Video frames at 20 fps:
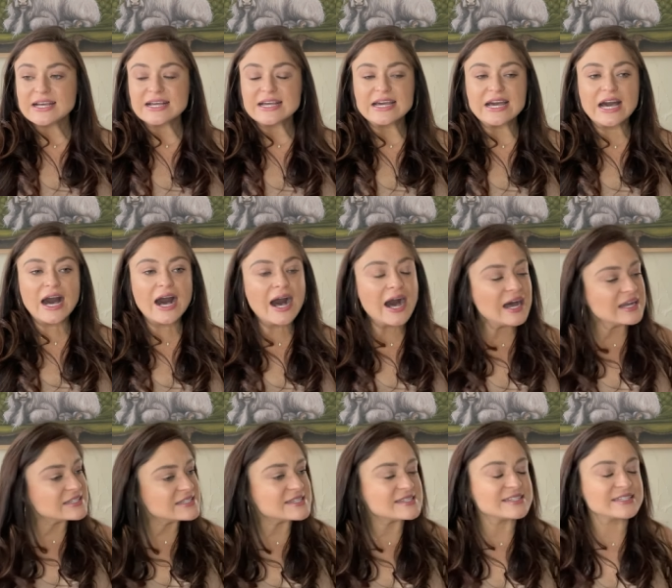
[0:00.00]

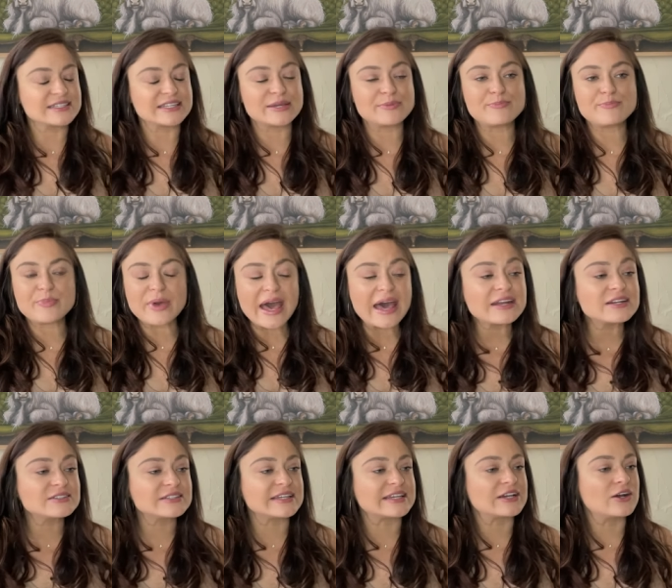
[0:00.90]
constantly
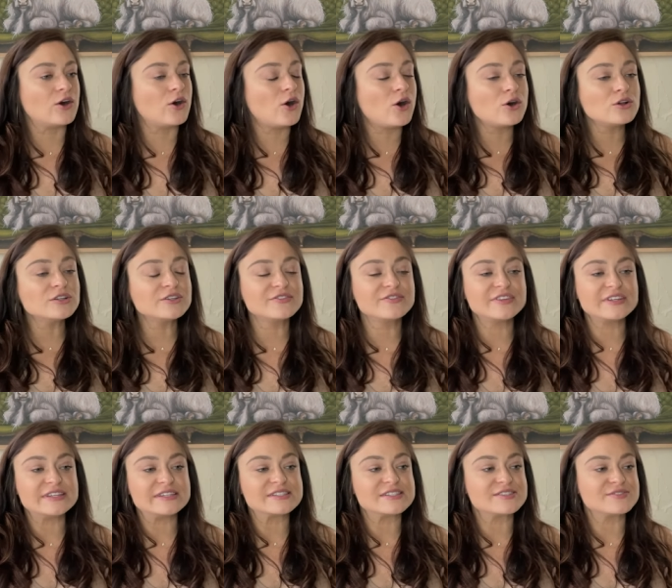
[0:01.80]
battling all of
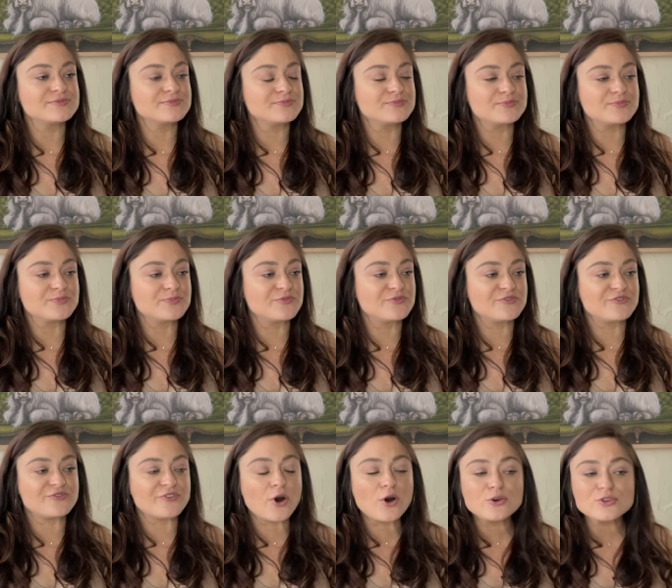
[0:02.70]
these
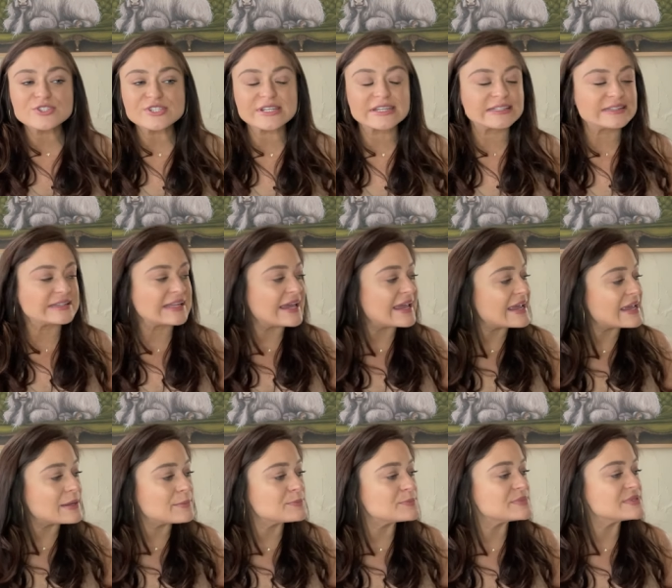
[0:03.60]
false
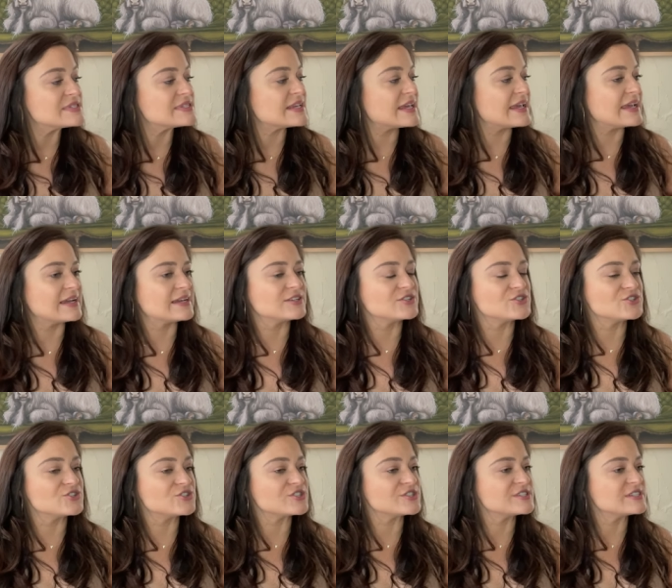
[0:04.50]
claims and
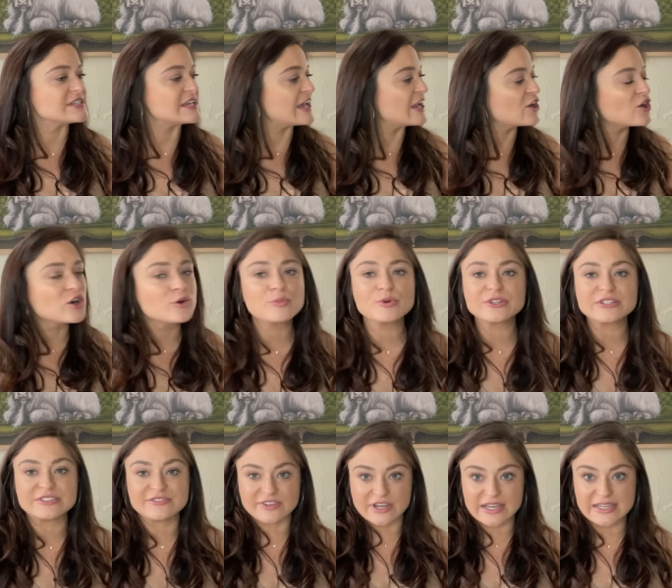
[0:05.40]
just terrible
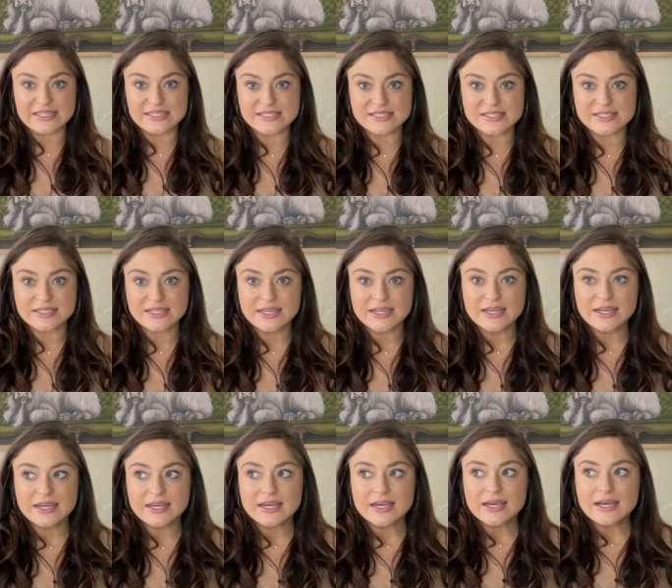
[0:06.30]
advice.
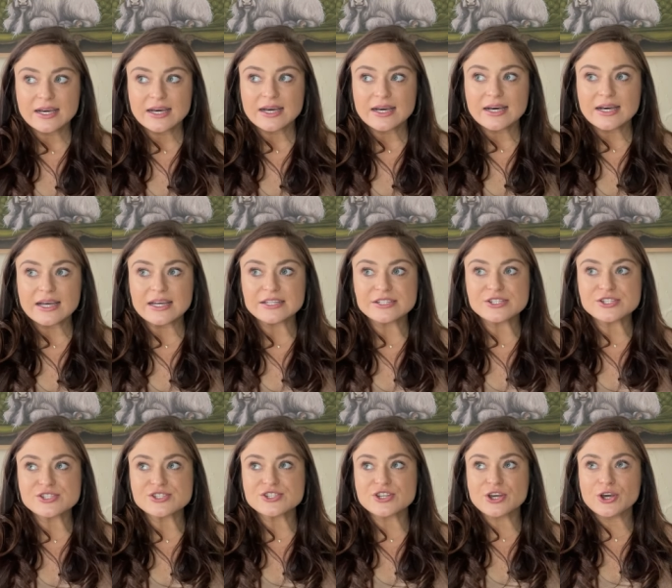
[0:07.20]
And
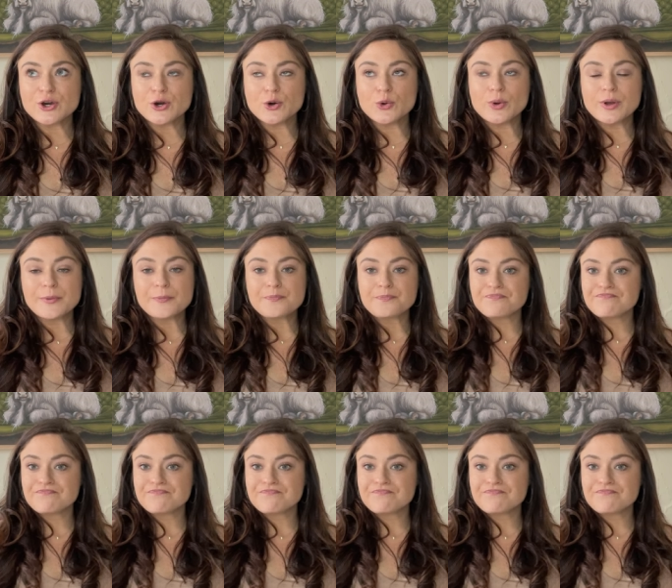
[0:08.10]
so